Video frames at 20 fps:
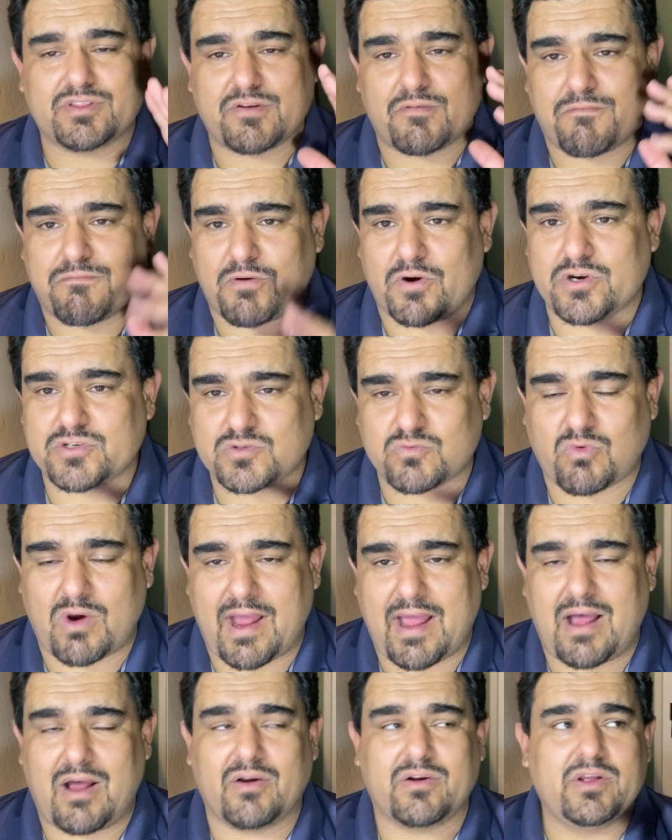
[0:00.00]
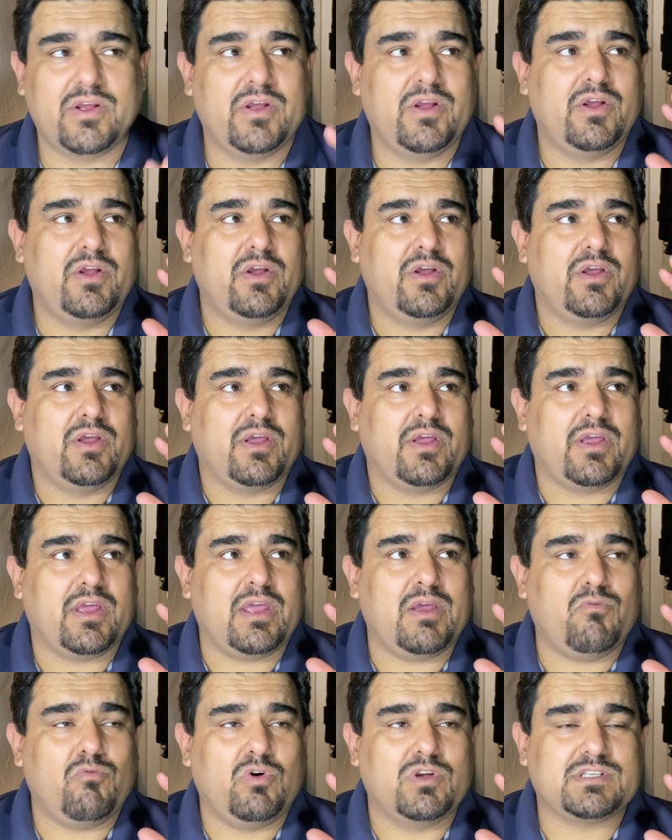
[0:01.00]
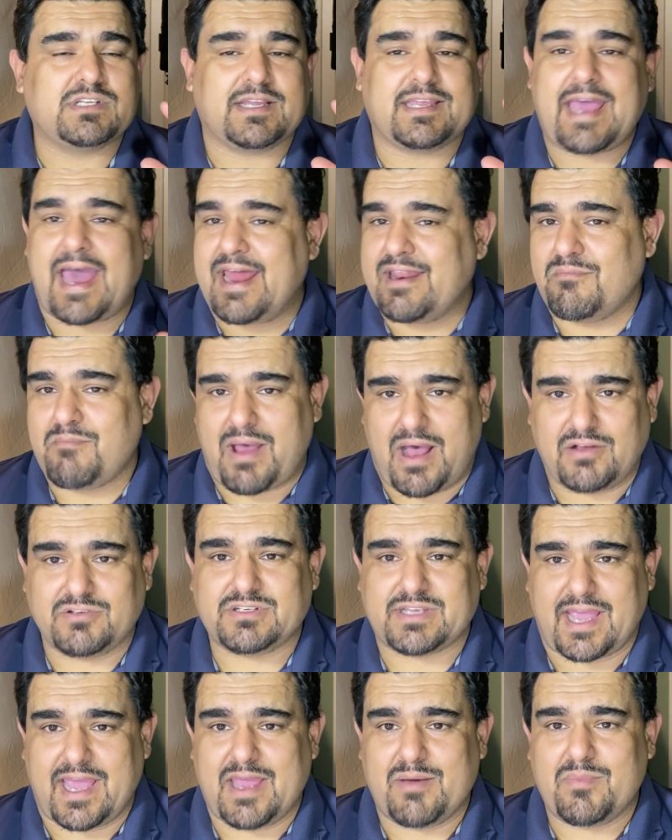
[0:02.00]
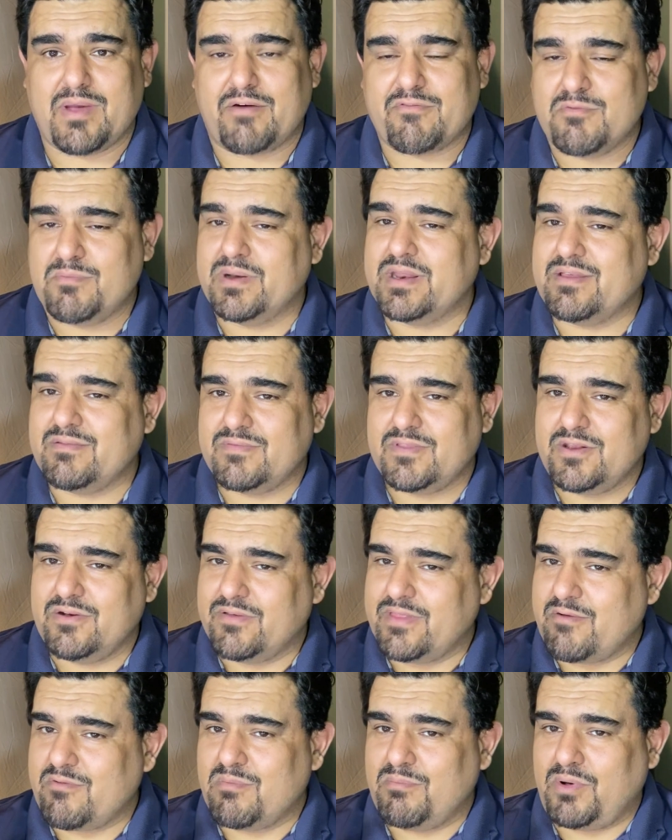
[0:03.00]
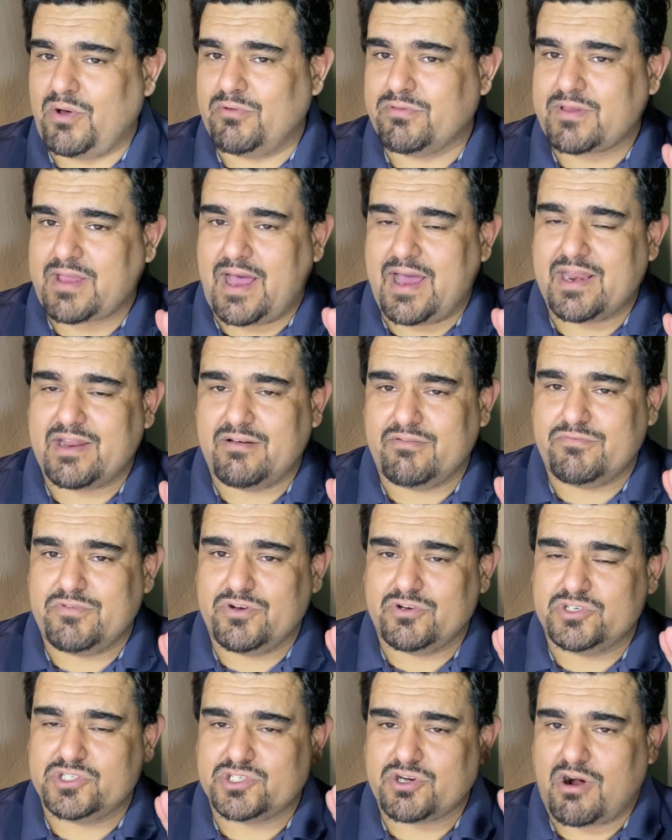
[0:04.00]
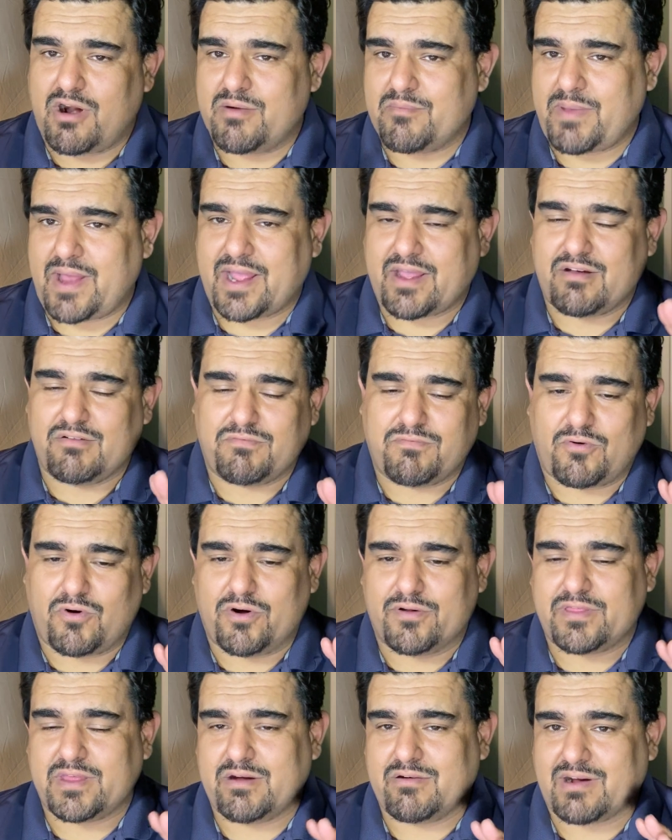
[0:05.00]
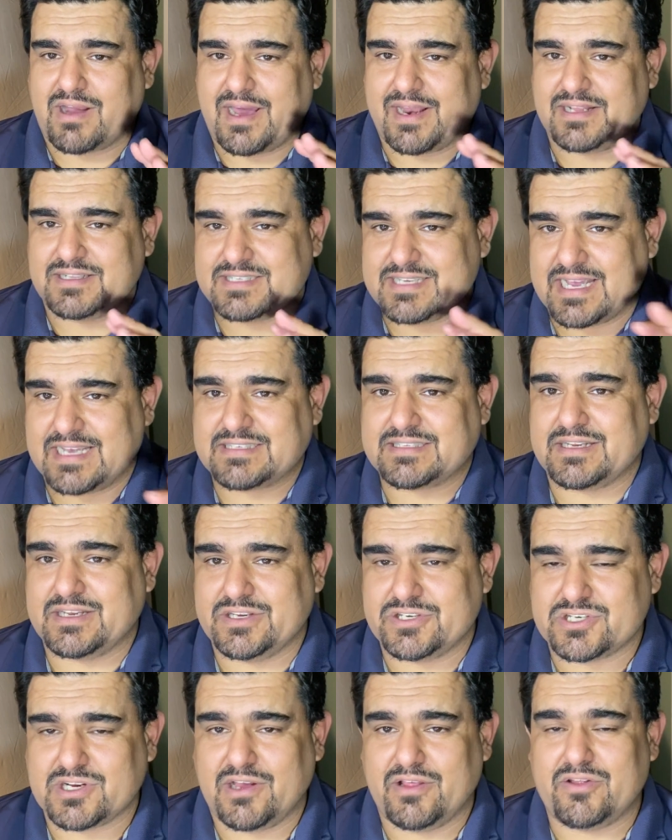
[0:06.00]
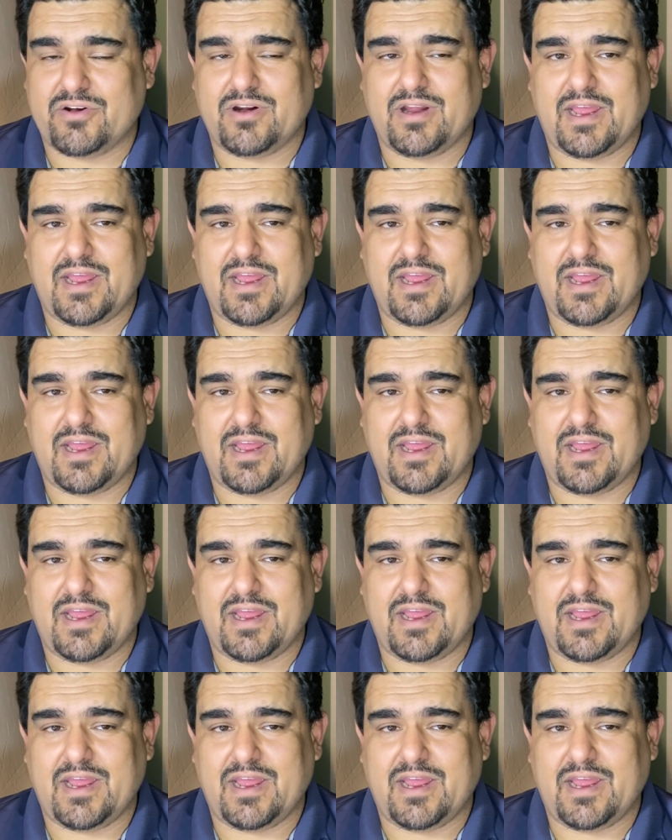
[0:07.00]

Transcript: The first round, it was a cat and mouse game. Everybody, you know, they were both kind of, you know, jarring back and forth. They were kind of testing each other.